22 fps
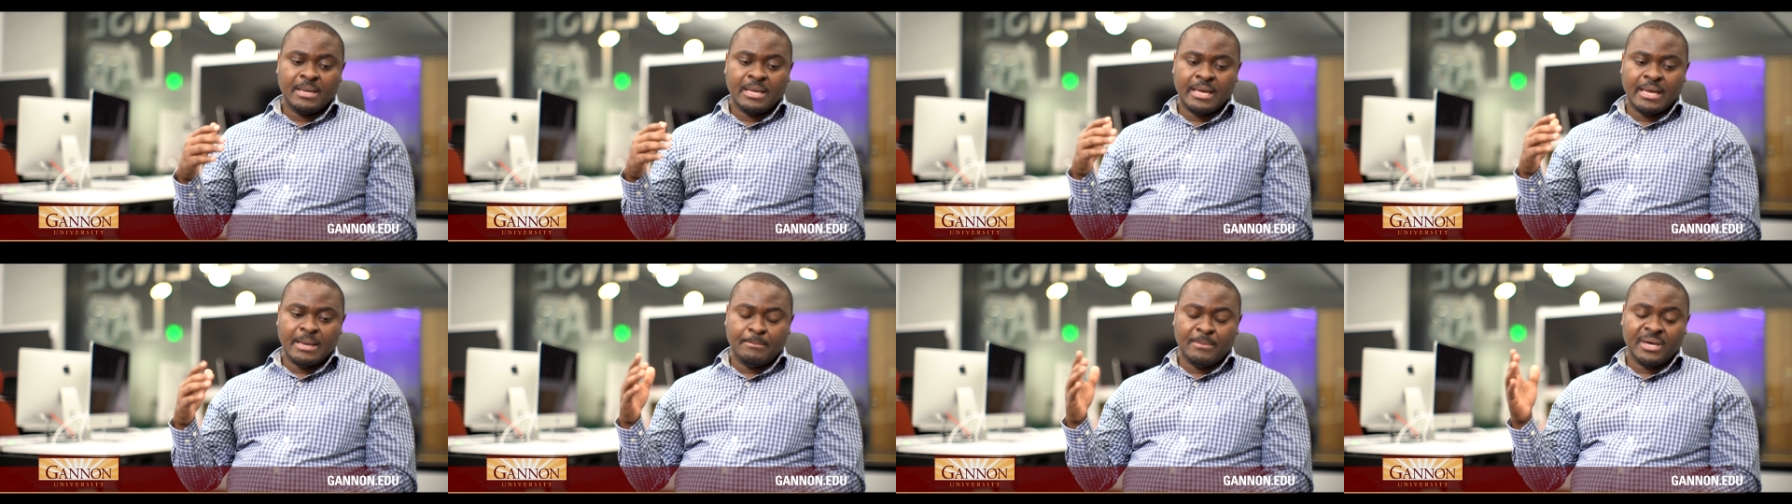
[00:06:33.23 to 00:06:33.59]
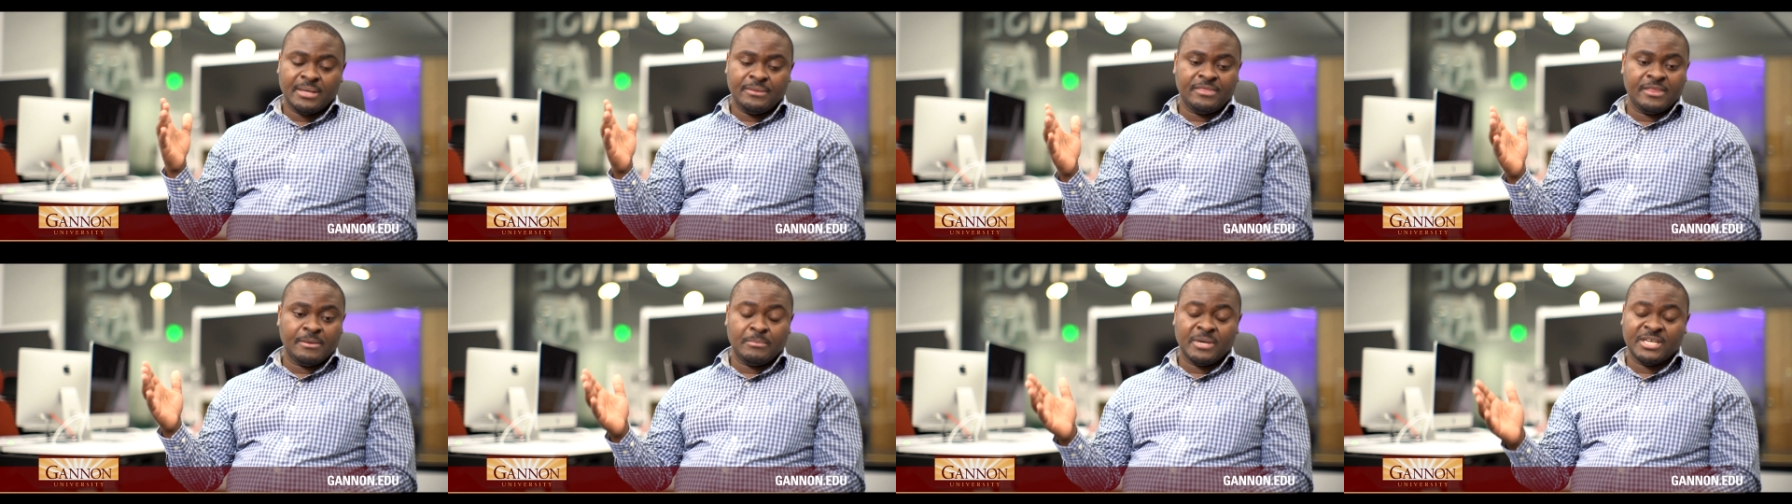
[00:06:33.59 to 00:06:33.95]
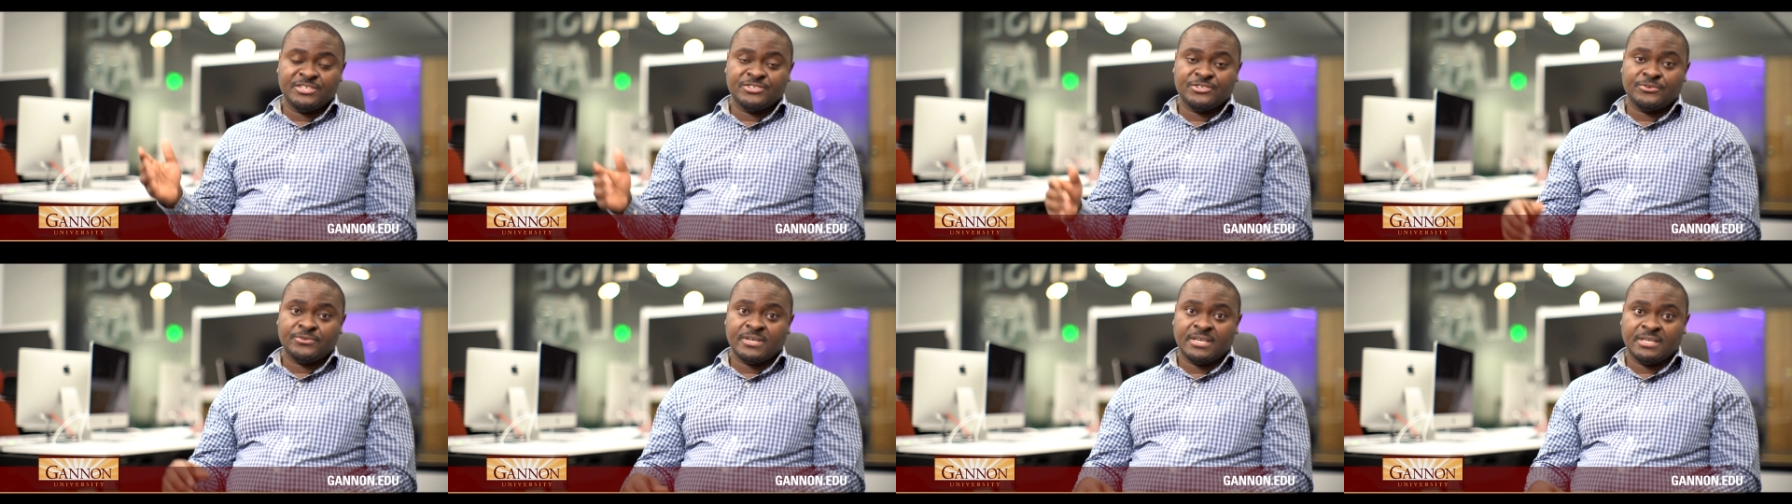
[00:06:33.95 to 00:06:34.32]
a, the
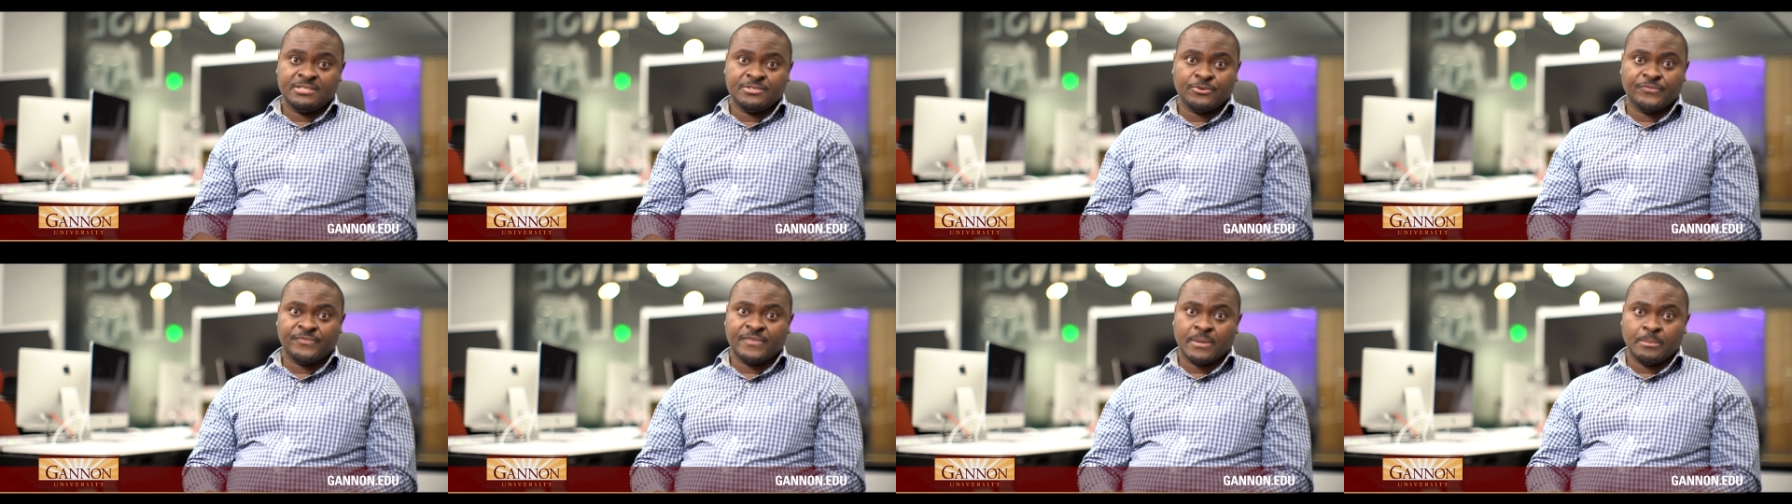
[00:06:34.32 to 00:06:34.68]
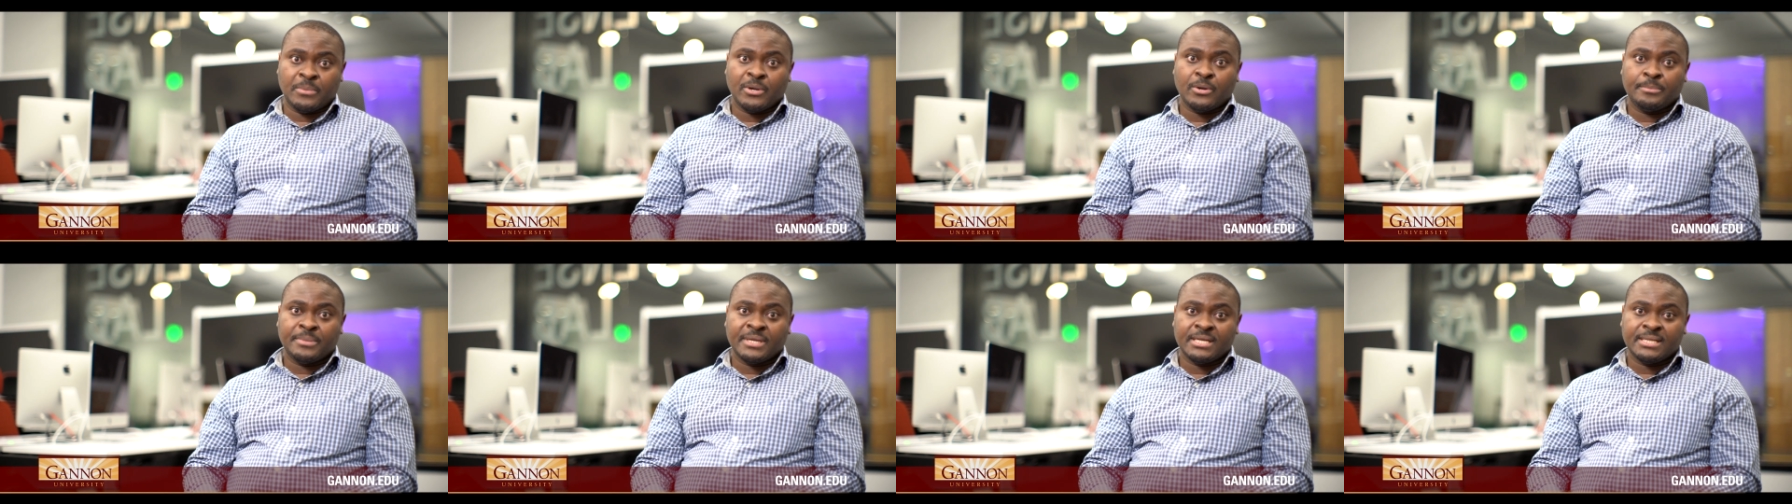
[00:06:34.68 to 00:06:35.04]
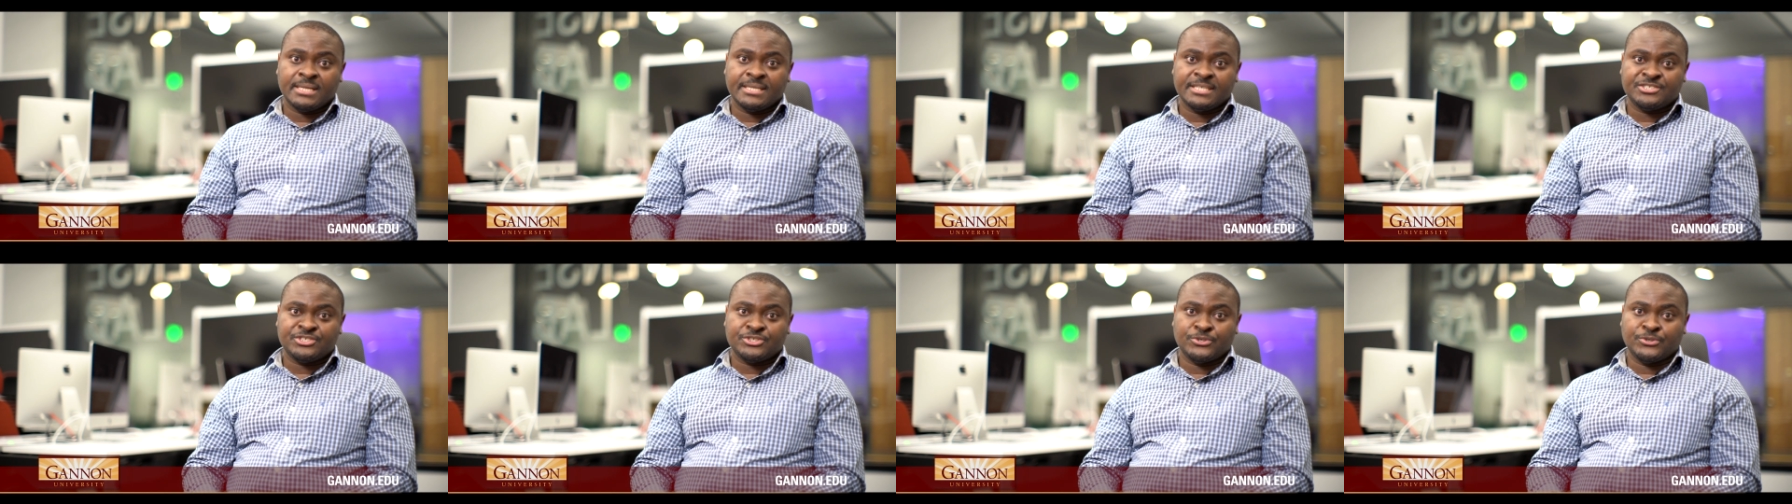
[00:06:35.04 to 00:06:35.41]
majority of the
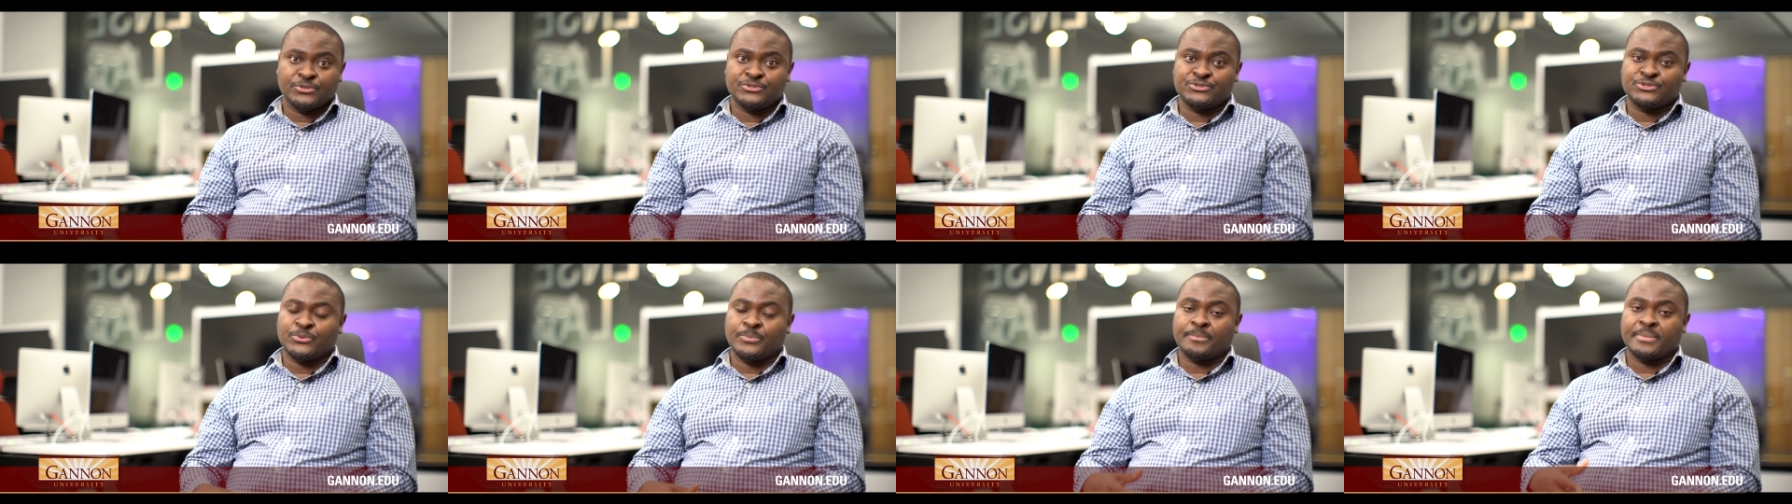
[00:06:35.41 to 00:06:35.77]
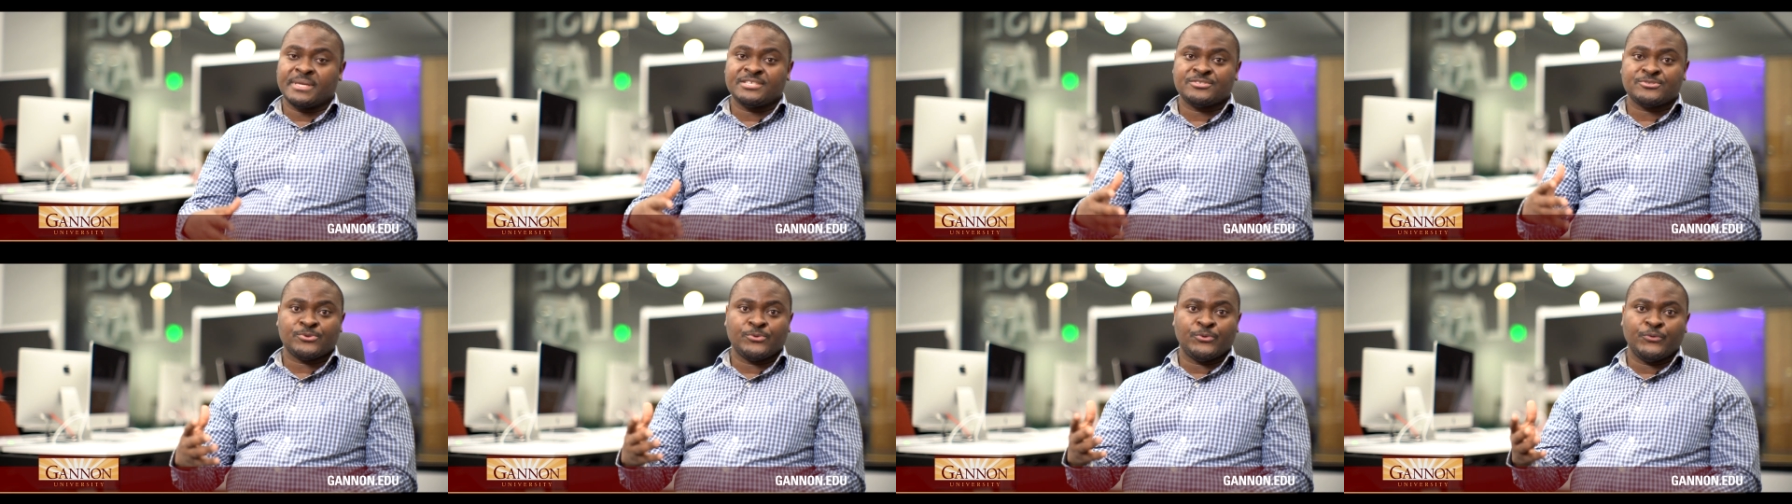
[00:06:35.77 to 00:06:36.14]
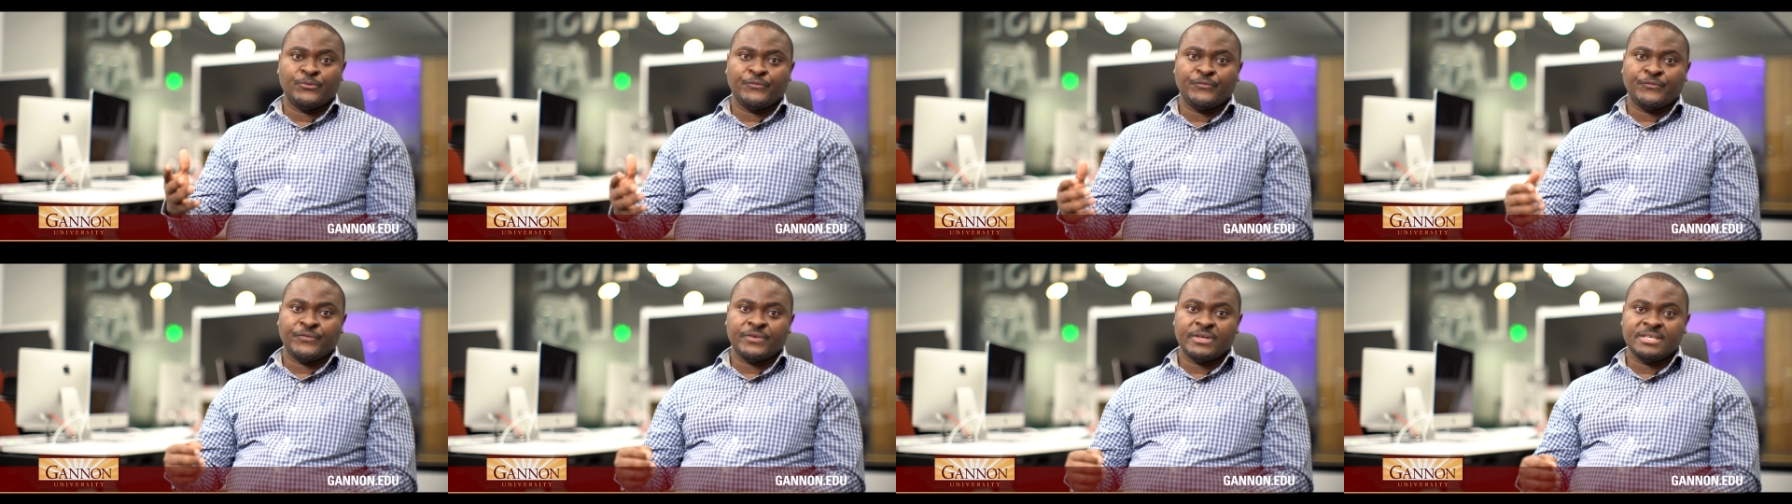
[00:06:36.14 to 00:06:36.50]
population to pay
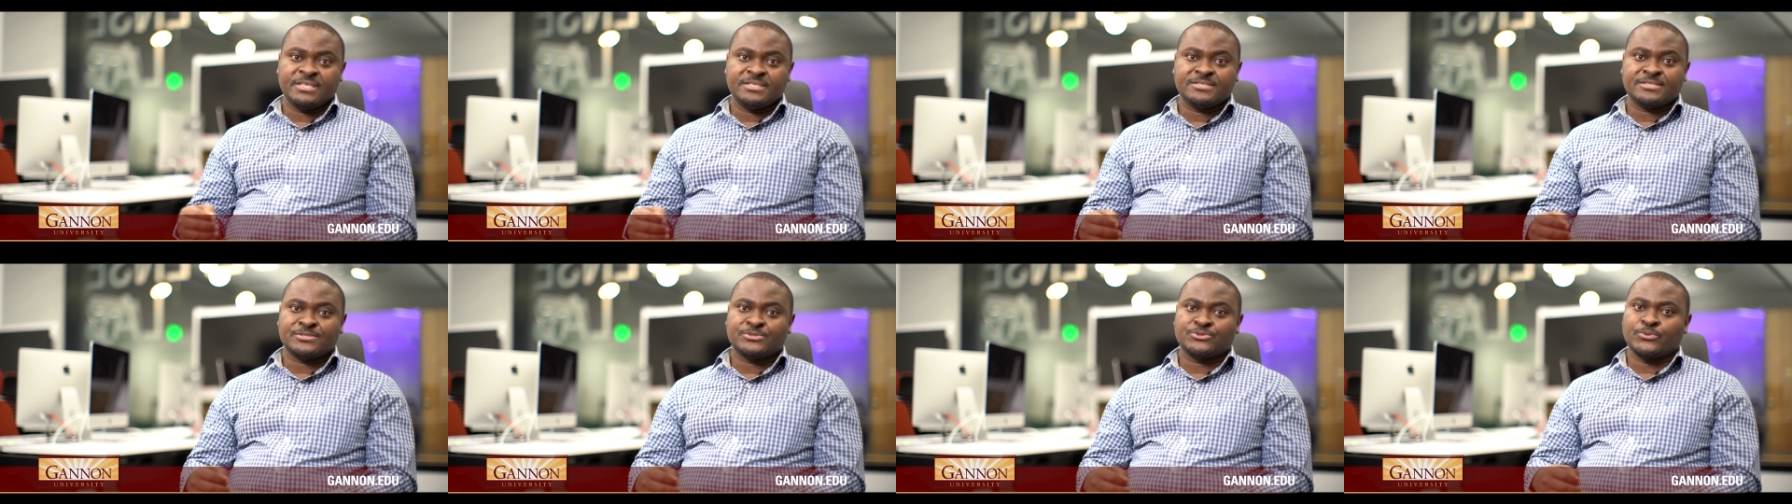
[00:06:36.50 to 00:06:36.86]
school fees,